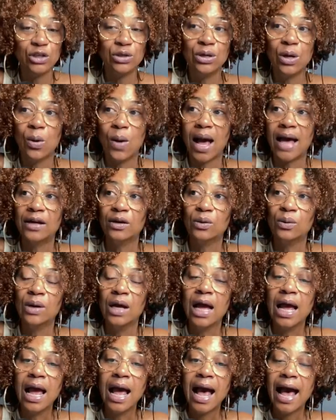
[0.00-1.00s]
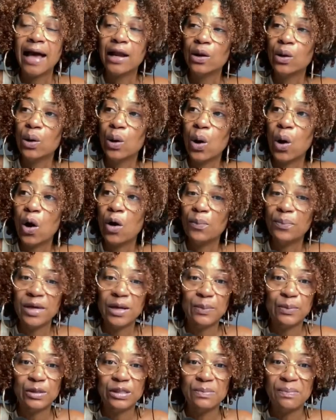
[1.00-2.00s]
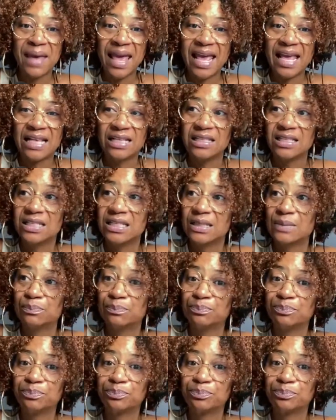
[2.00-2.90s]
You know, I don't call people's men's.